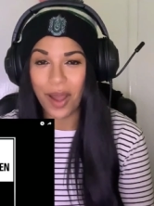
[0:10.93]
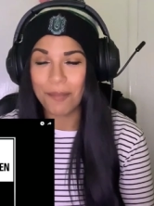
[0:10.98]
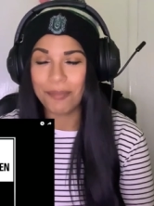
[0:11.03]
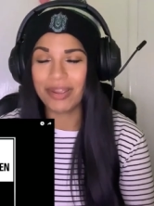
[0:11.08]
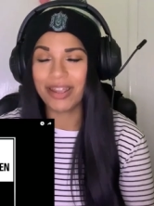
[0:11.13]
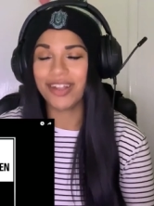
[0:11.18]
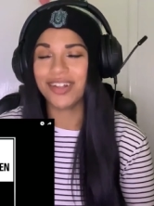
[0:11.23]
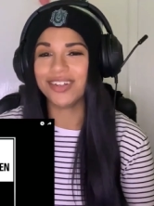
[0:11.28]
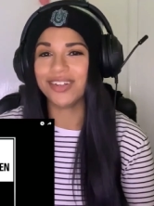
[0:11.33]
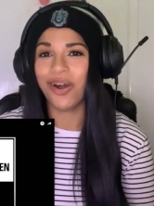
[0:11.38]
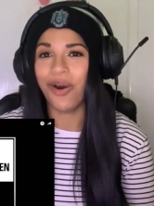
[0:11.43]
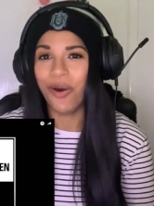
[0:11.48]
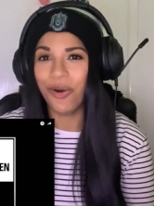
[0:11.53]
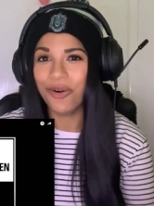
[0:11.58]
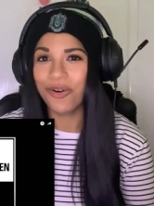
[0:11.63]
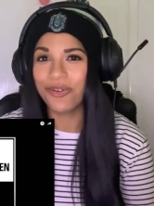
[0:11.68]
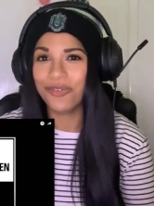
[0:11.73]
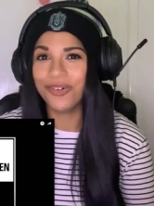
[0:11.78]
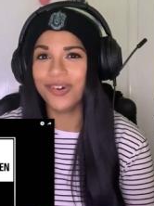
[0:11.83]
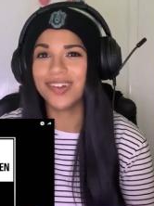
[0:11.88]
because
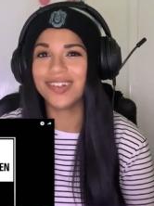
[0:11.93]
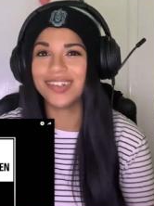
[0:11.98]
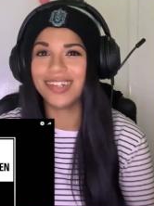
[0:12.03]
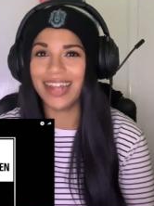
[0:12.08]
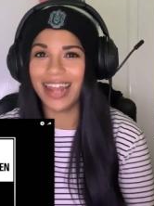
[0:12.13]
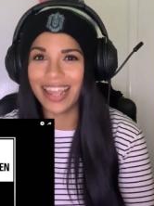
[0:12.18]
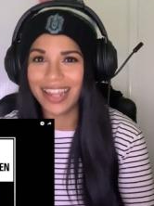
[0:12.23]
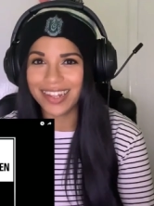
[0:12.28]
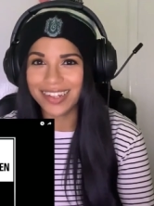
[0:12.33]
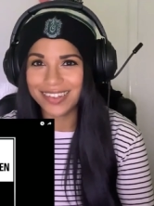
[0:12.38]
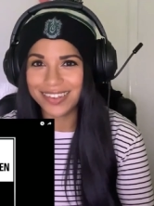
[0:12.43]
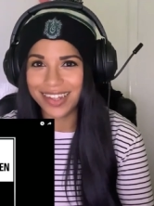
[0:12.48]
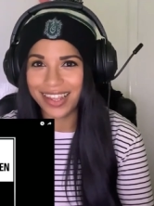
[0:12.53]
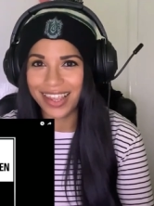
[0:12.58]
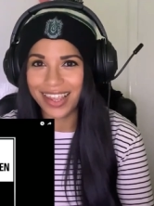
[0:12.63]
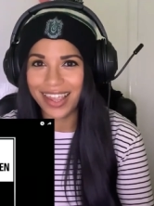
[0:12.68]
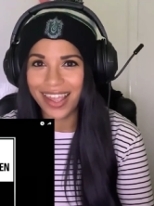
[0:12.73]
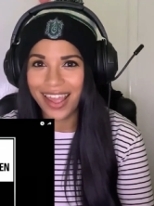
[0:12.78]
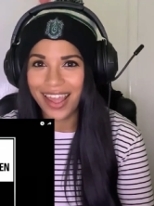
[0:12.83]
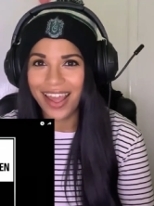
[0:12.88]
Hogwarts
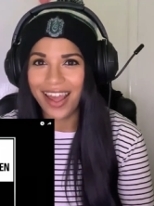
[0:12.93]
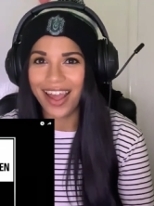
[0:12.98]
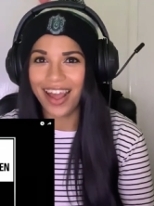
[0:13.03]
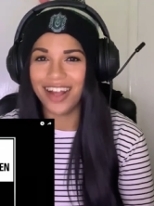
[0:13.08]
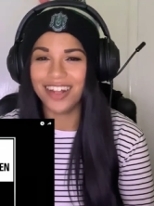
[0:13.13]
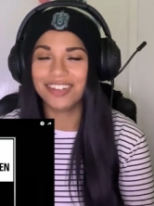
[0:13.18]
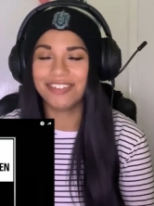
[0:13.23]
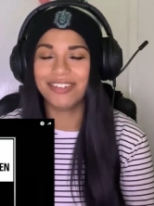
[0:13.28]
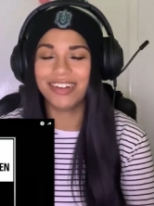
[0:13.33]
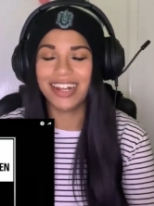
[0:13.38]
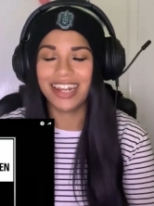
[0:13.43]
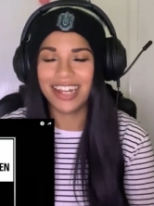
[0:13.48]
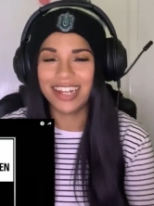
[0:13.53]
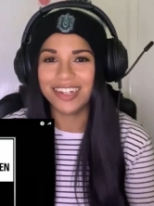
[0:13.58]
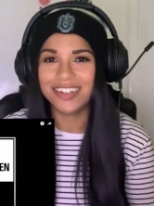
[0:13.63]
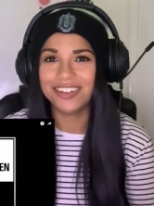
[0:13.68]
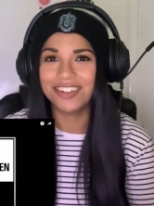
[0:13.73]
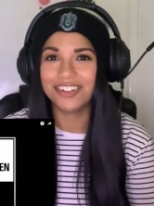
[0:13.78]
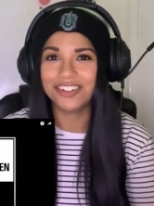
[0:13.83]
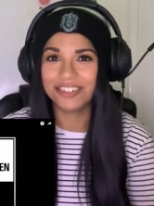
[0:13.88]
Legacy has
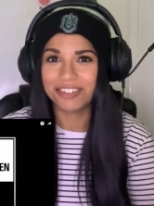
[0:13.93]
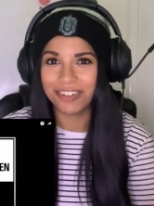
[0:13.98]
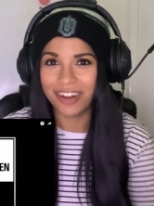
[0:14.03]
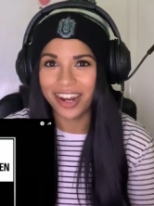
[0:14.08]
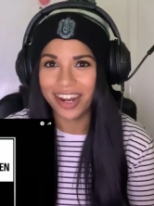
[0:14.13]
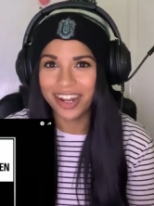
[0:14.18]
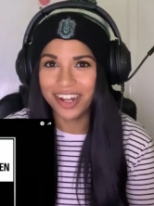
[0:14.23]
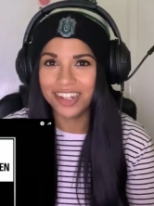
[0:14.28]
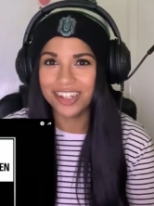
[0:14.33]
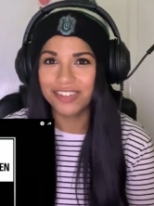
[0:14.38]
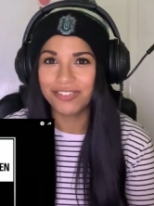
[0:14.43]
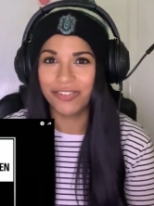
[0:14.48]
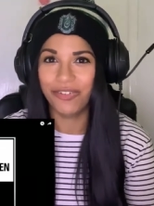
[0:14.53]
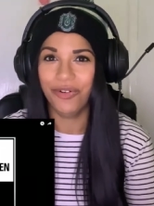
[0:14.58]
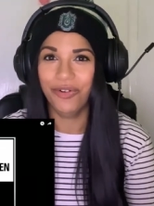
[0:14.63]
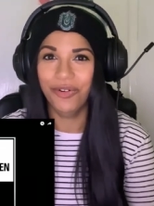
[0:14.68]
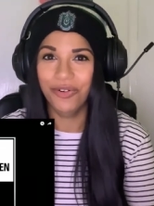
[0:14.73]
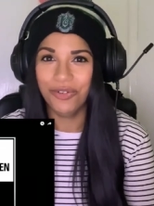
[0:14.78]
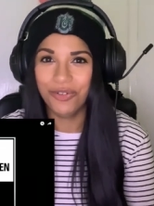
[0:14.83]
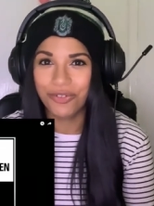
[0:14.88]
released the trailers for
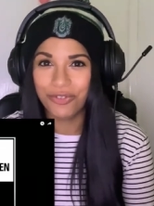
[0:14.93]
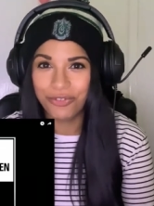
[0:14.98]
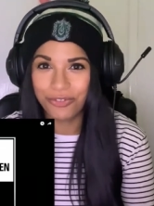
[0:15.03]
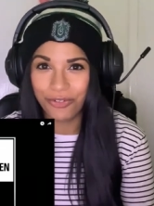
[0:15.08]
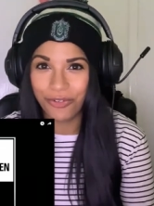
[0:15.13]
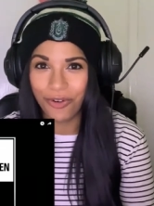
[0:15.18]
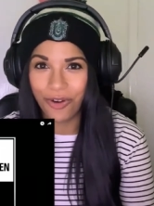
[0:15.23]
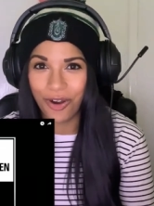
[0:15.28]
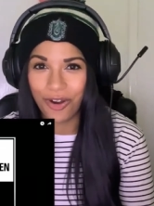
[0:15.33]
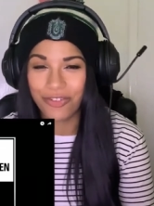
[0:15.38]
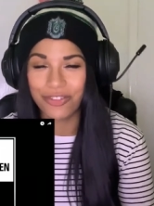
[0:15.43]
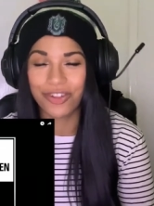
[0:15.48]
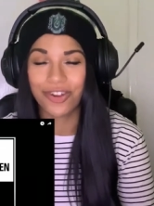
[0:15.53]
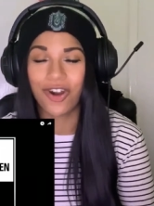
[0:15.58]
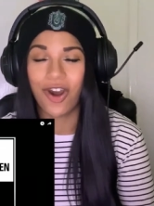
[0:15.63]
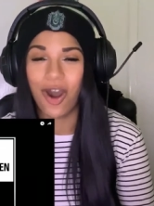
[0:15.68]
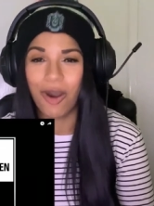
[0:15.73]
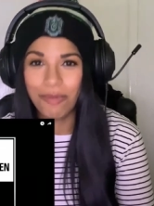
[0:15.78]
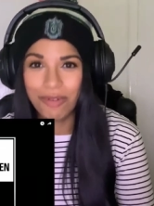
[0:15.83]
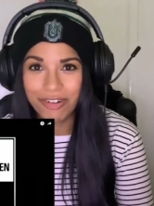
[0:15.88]
all four of the
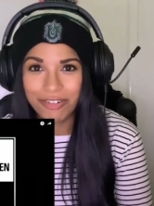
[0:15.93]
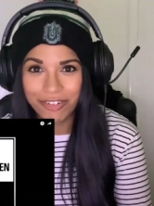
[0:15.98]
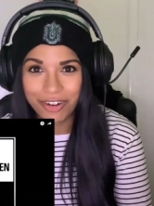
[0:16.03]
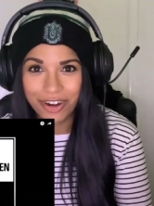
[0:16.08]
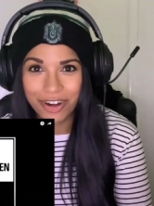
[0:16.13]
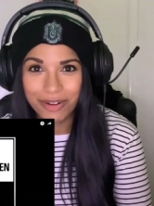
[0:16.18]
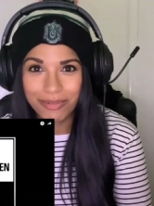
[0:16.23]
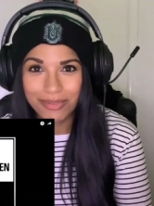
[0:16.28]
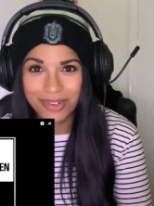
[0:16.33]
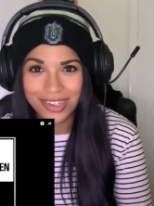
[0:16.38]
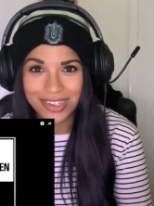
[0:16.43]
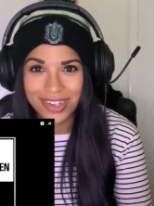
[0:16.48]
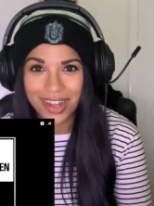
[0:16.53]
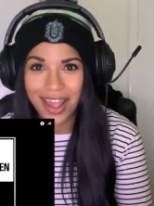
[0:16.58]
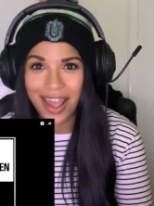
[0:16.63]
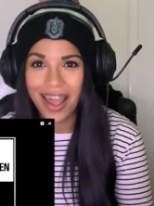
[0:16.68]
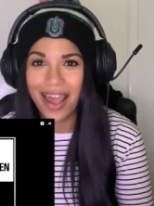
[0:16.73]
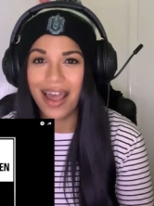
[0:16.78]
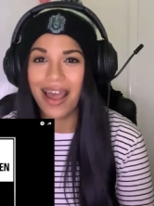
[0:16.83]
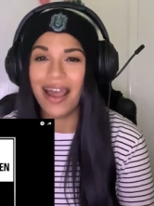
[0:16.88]
common rooms
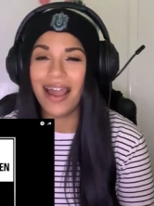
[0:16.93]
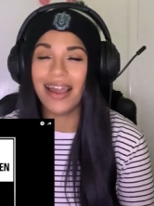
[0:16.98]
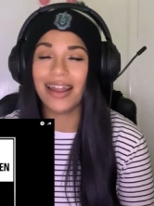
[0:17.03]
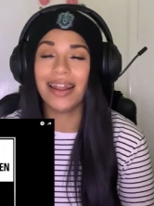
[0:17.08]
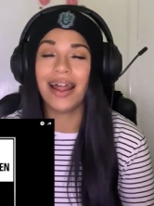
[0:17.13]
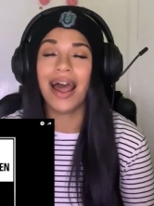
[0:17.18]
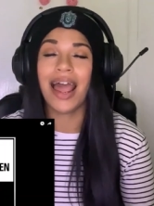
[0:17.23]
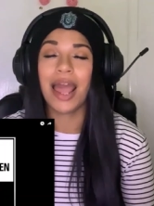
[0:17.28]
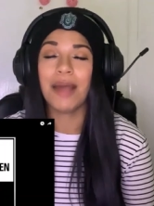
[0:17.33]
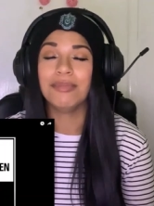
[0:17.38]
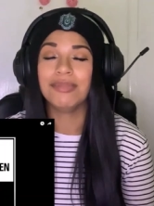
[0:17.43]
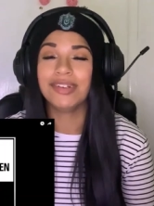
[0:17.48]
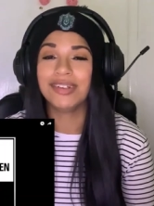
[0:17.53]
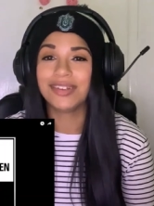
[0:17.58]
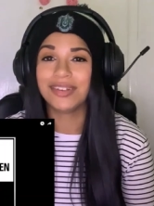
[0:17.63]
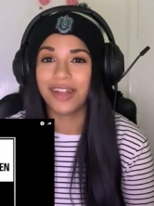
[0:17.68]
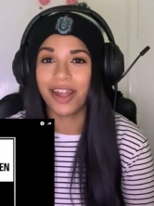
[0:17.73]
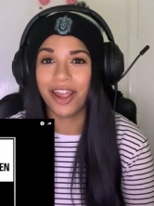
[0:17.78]
and I am so